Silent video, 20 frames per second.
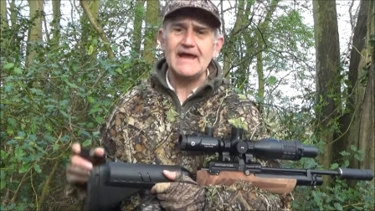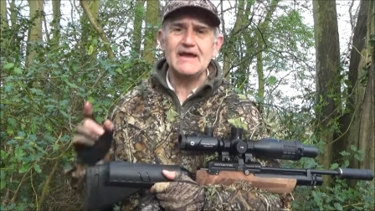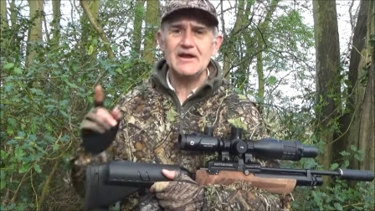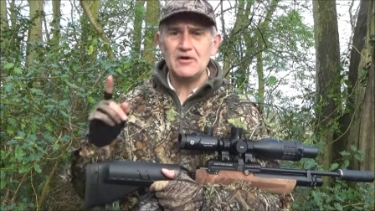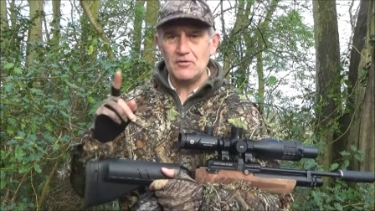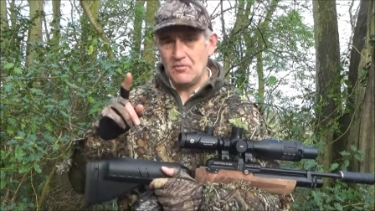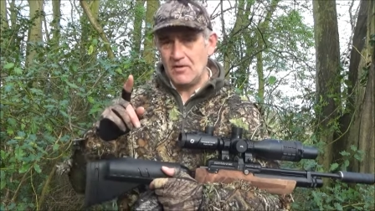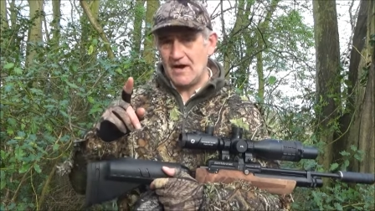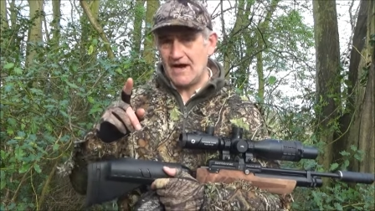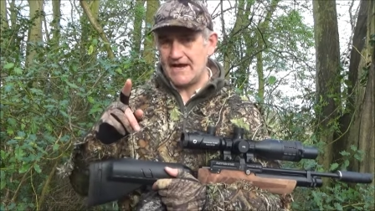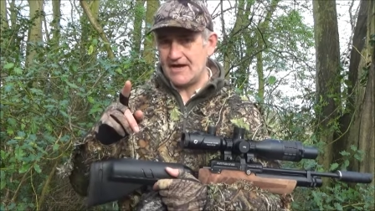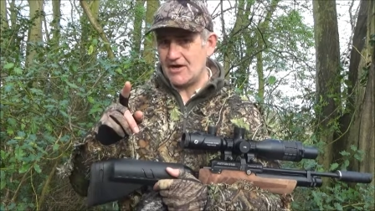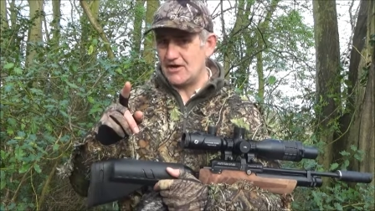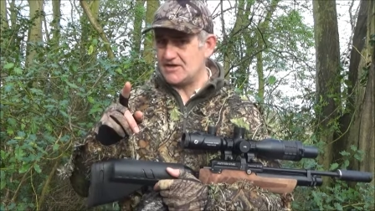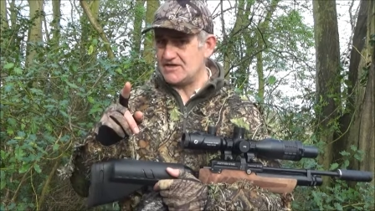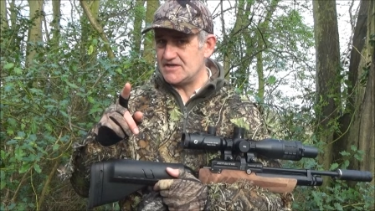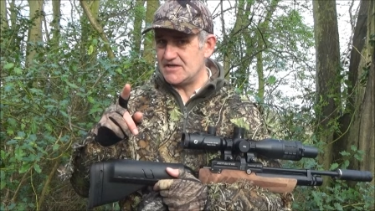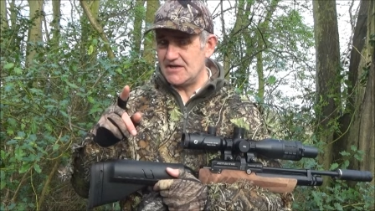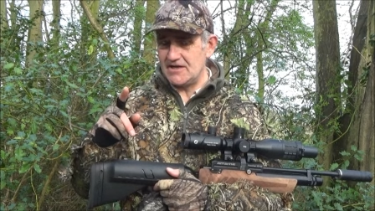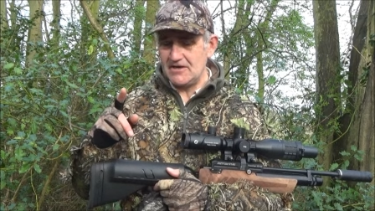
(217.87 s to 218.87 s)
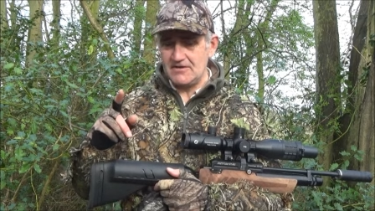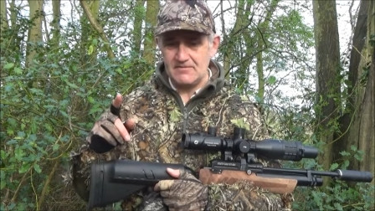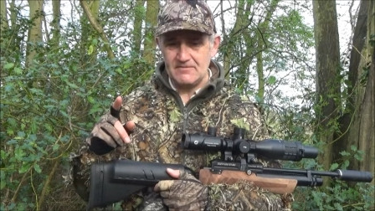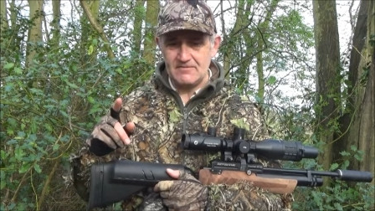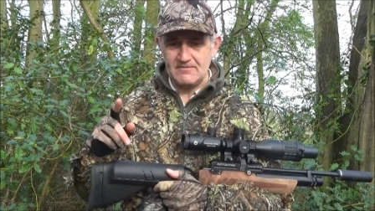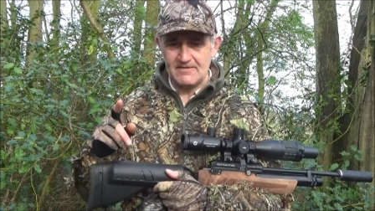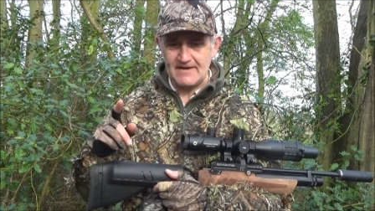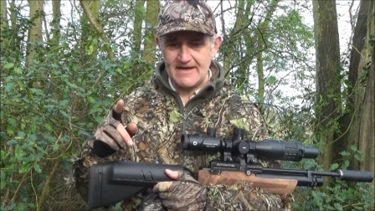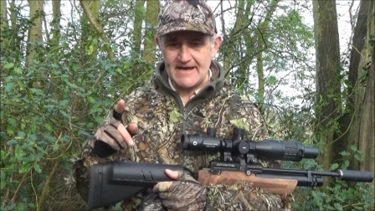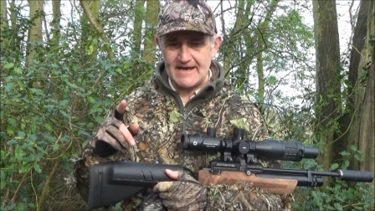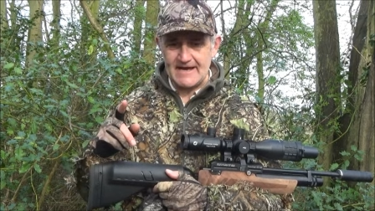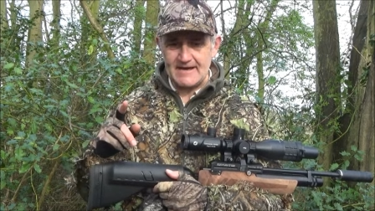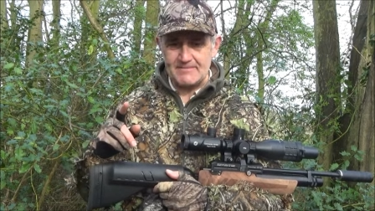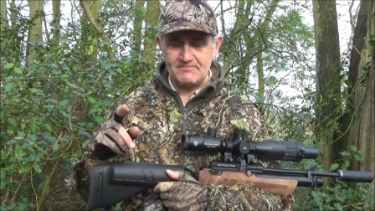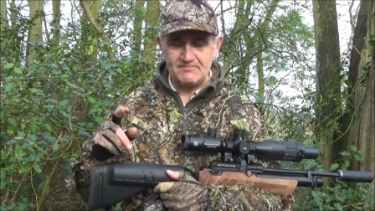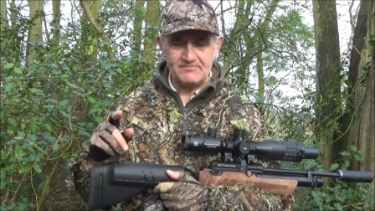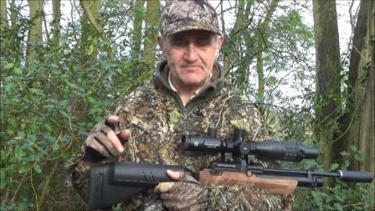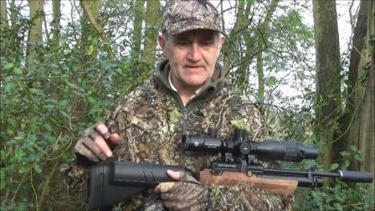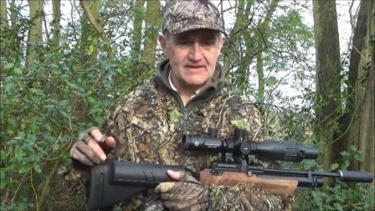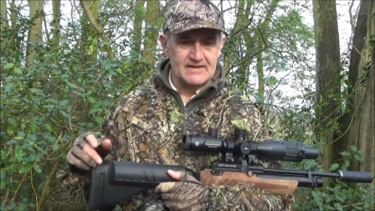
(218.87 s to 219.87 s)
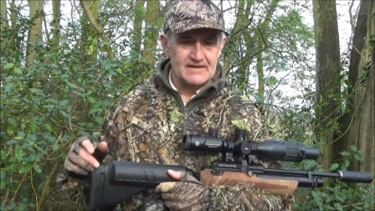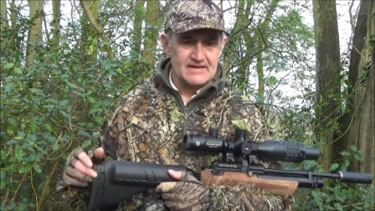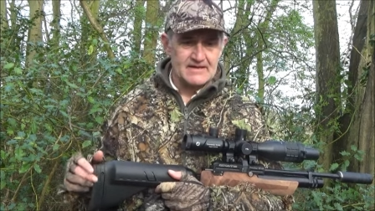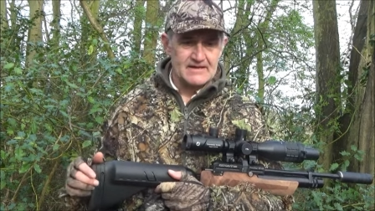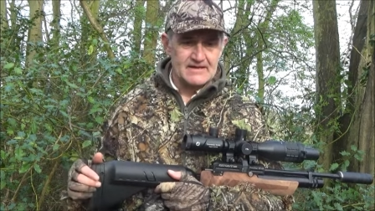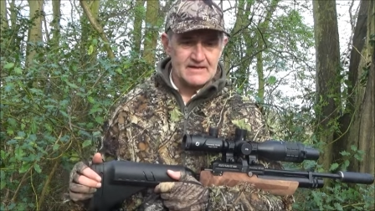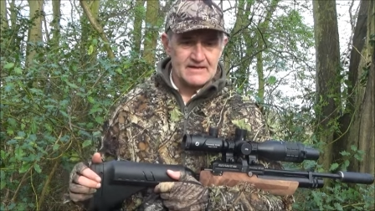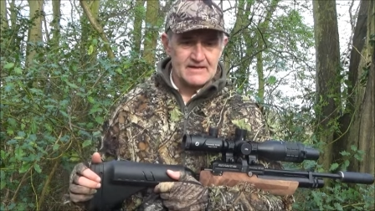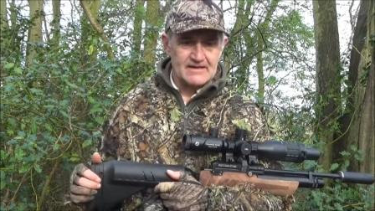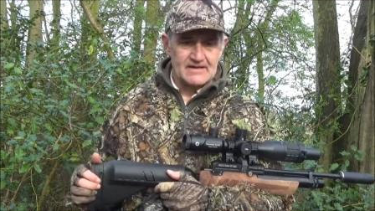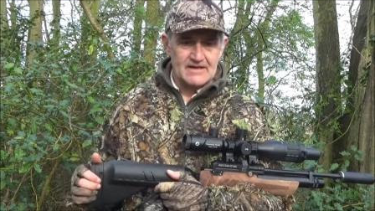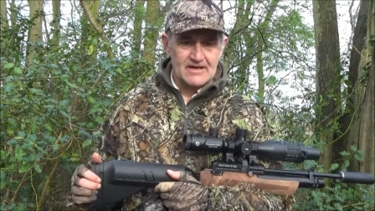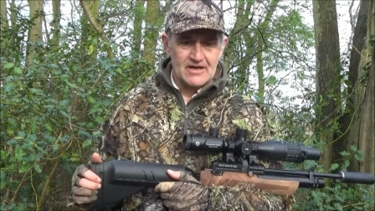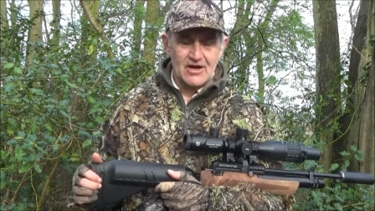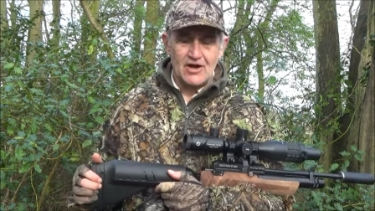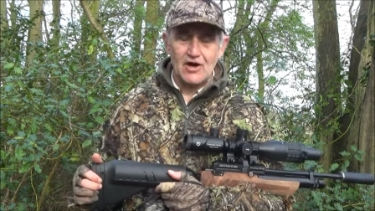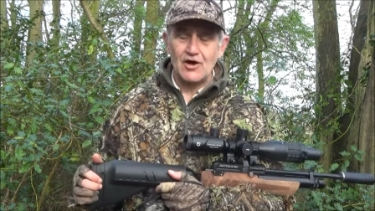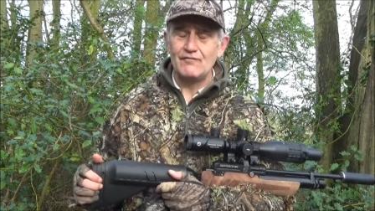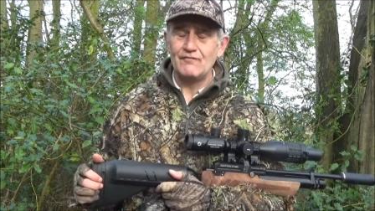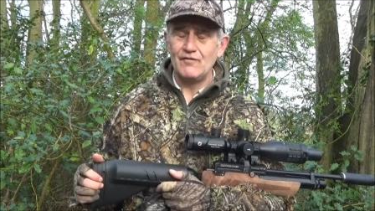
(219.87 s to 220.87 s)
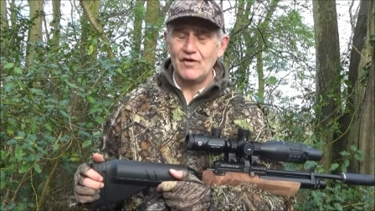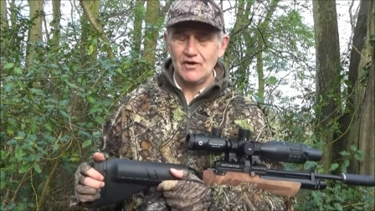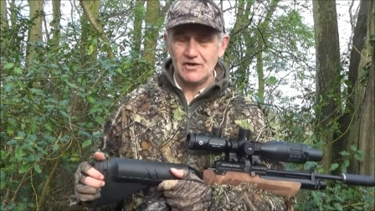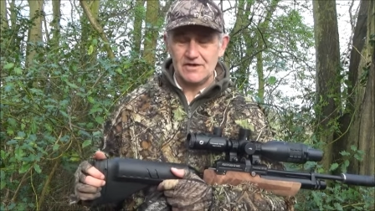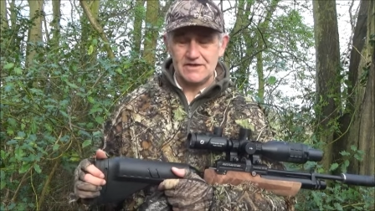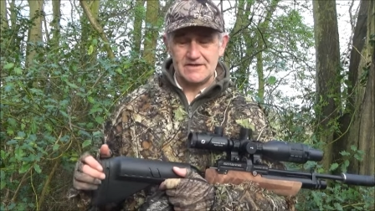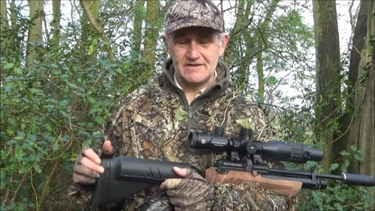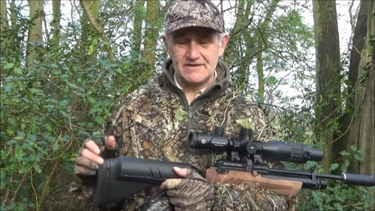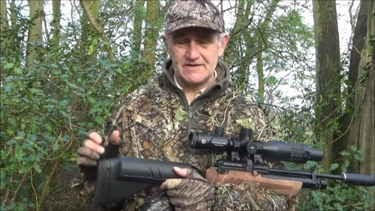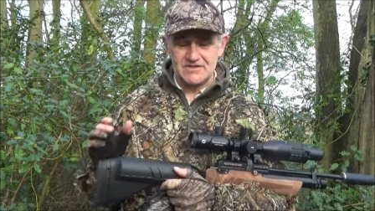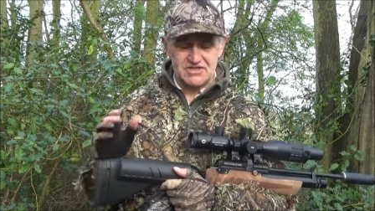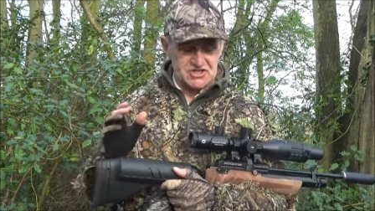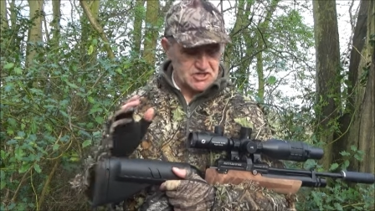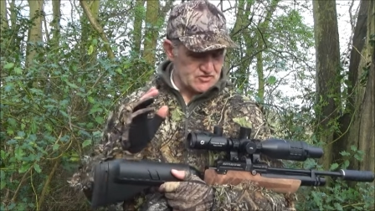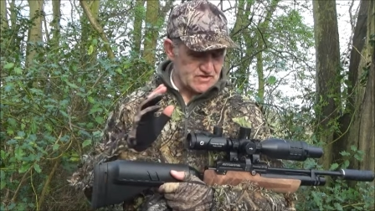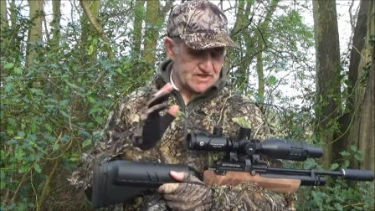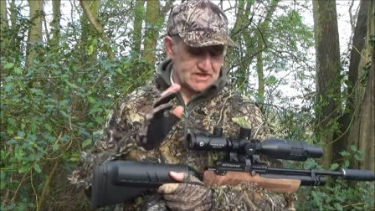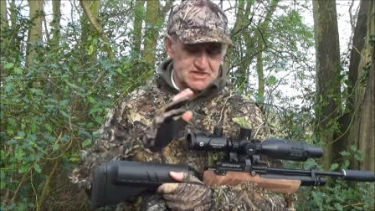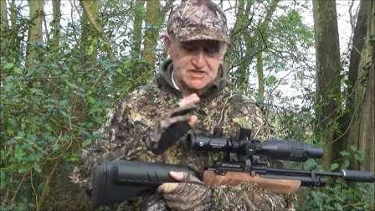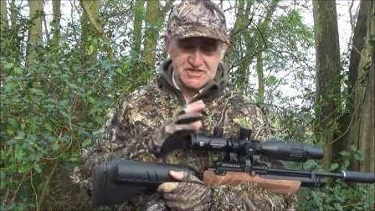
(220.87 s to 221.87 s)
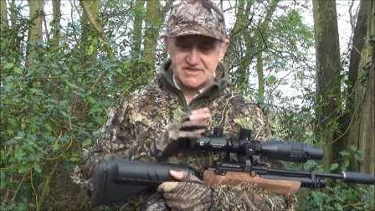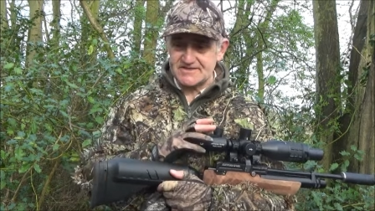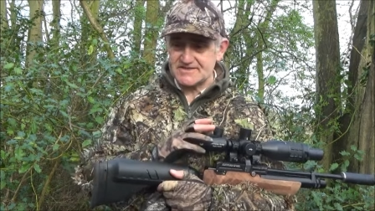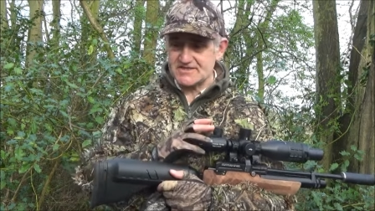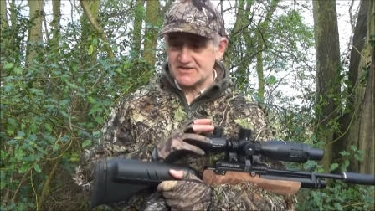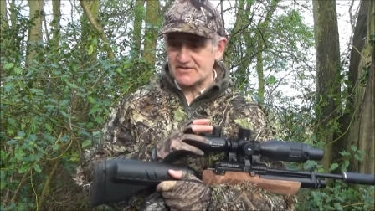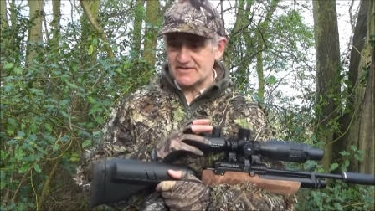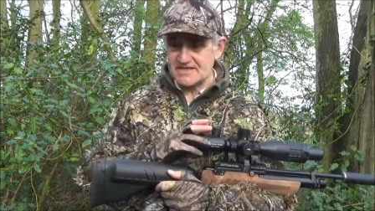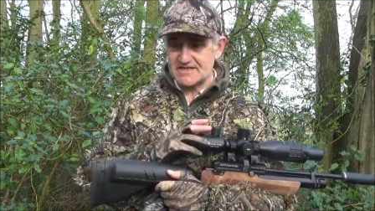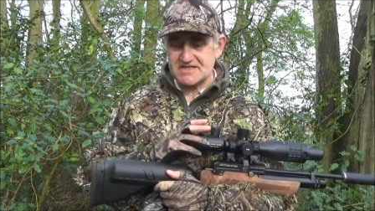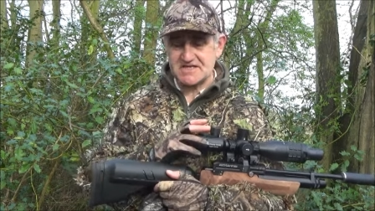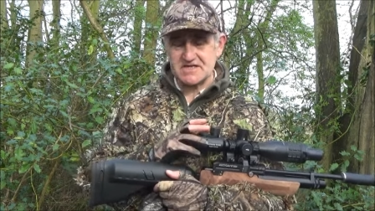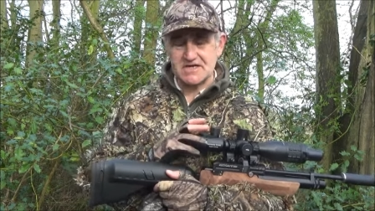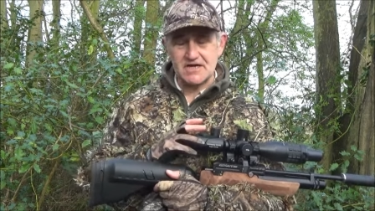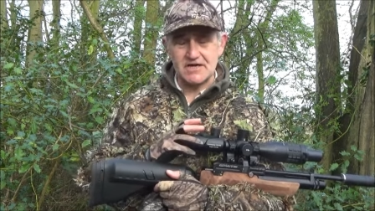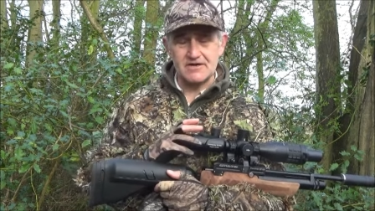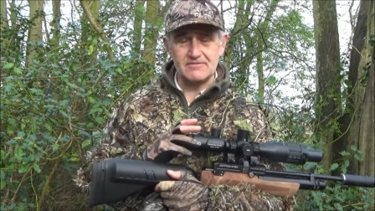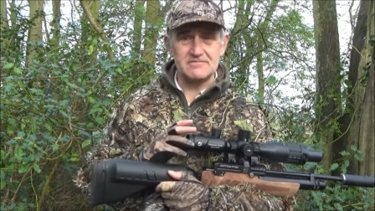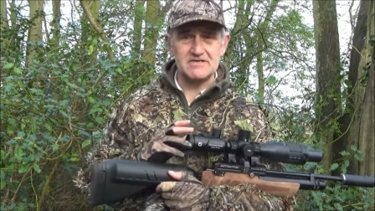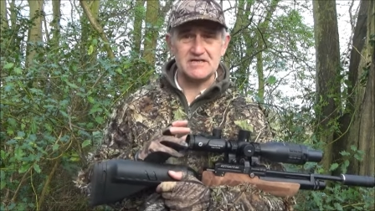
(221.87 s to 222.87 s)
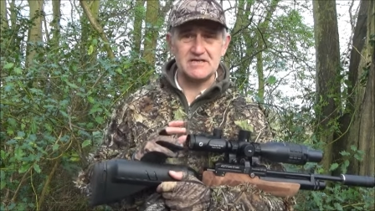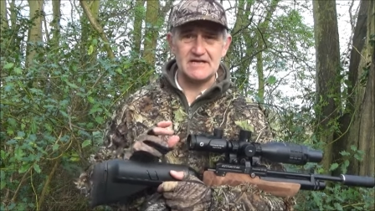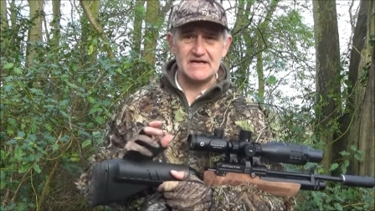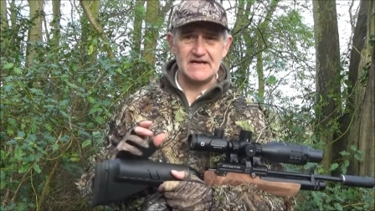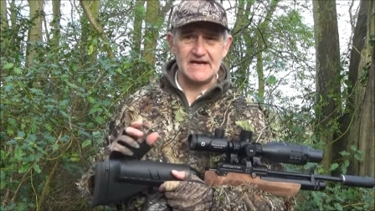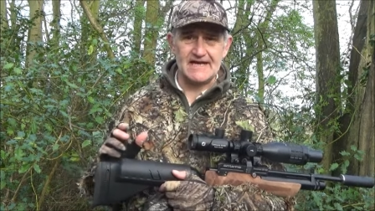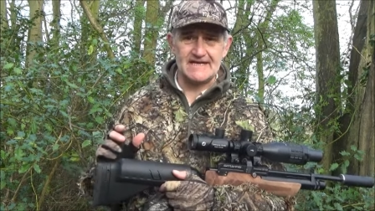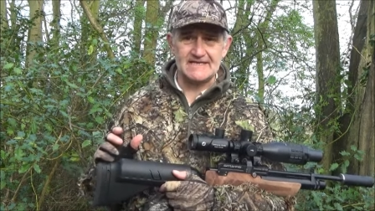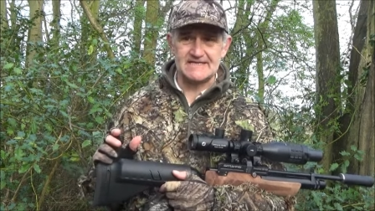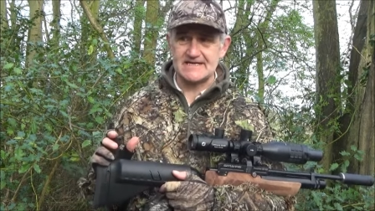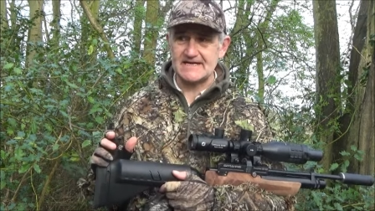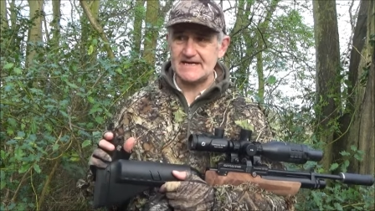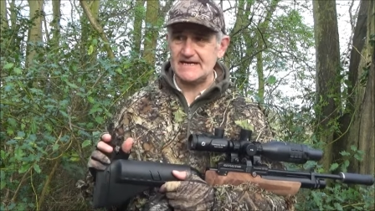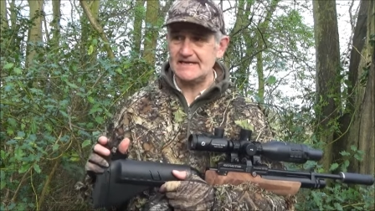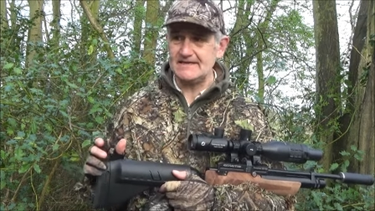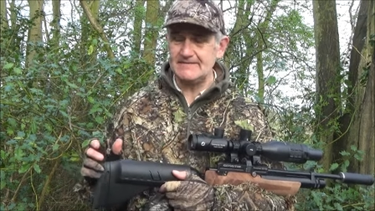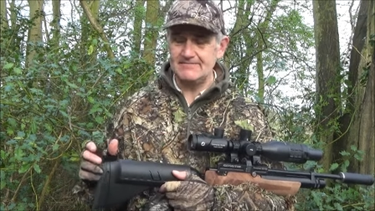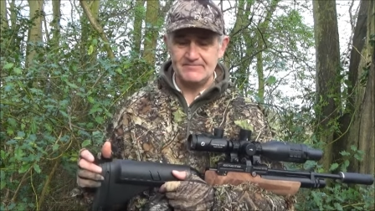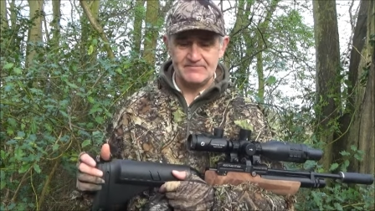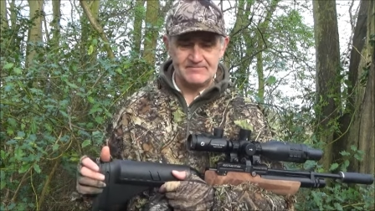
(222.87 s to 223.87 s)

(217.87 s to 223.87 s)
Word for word: In a way I do. Um, I followed the instructions on this scope to the letter.